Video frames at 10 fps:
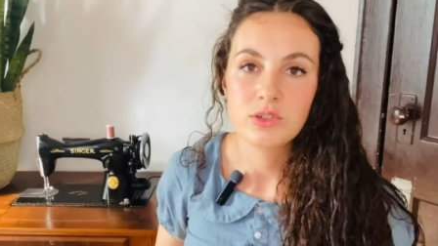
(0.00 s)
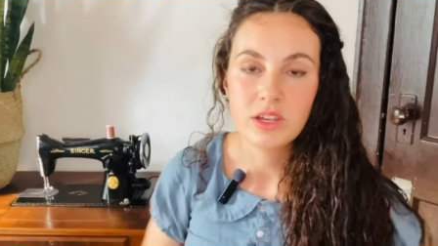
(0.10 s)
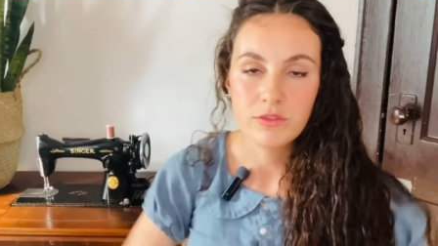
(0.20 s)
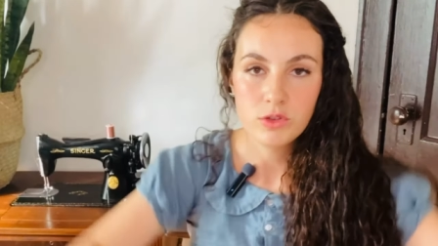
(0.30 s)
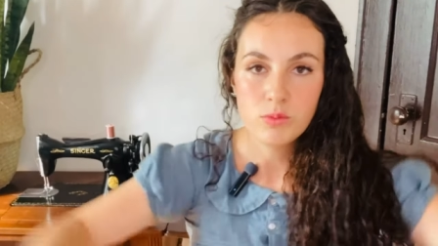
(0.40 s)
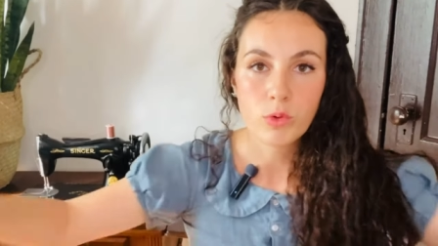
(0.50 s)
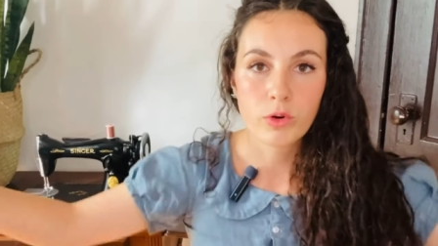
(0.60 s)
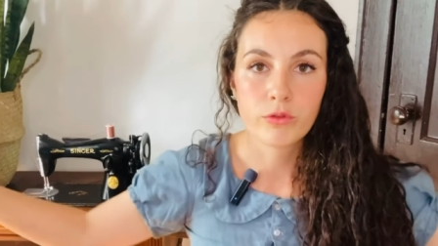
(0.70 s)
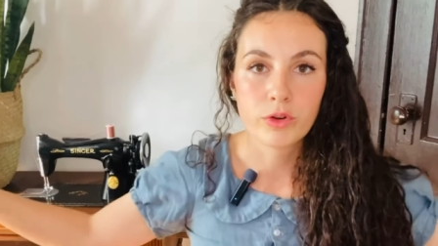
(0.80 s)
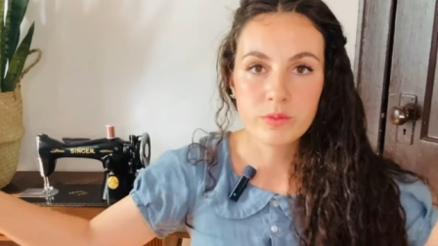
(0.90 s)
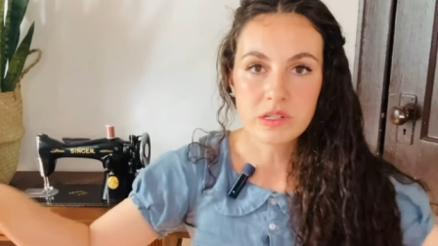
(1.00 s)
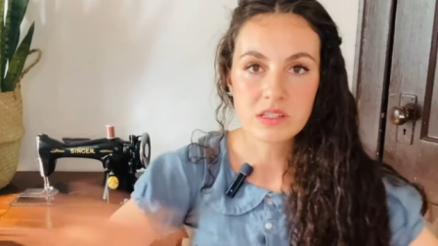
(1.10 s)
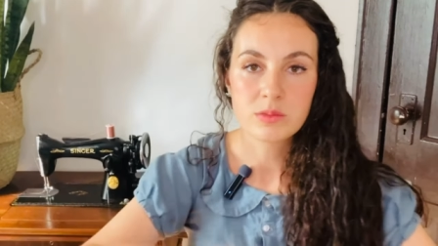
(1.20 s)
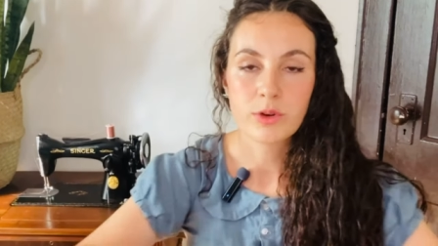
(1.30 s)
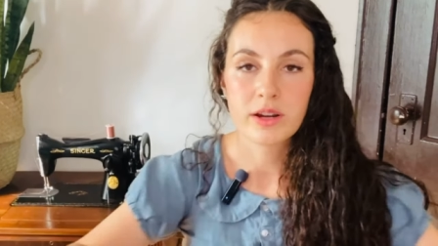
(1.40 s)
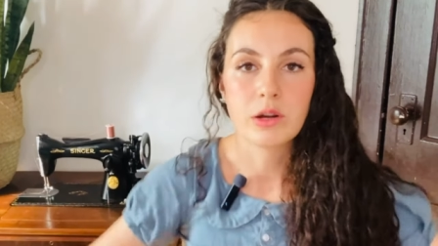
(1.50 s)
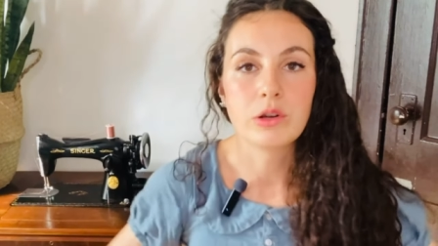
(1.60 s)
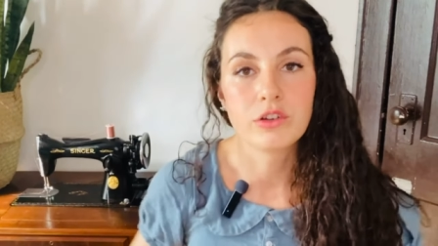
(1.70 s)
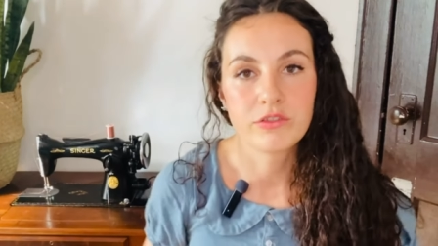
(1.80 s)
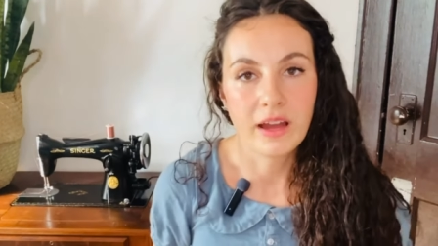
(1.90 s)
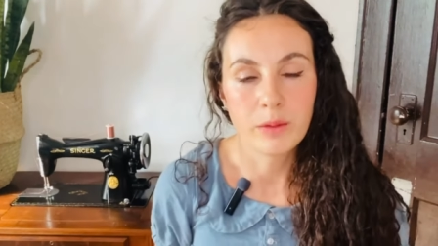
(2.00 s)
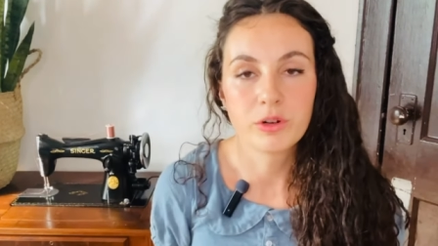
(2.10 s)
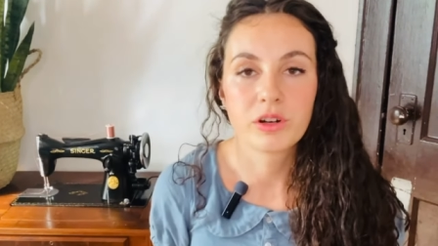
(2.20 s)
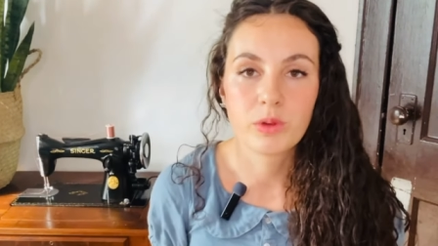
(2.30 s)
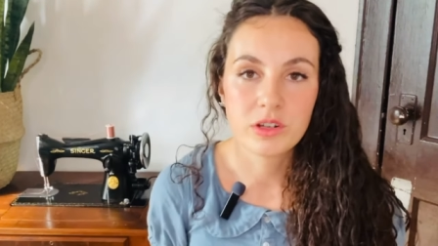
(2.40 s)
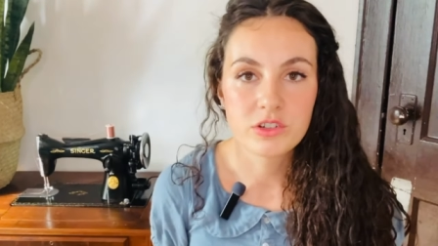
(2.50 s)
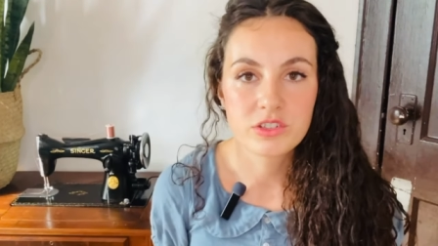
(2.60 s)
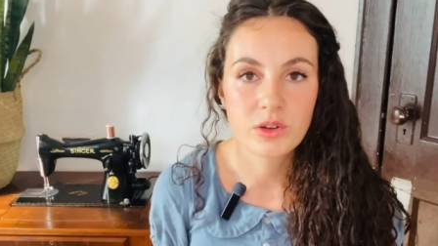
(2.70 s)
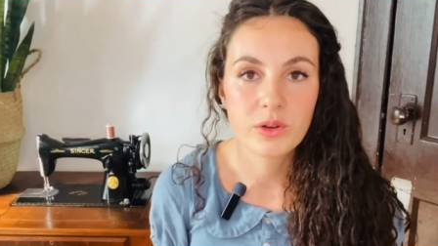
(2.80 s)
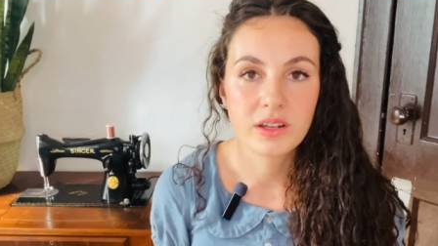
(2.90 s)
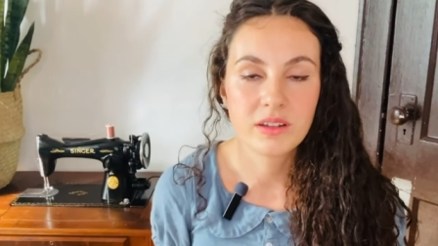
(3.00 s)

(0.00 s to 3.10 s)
give you more room to spread out your fabric when you're sewing.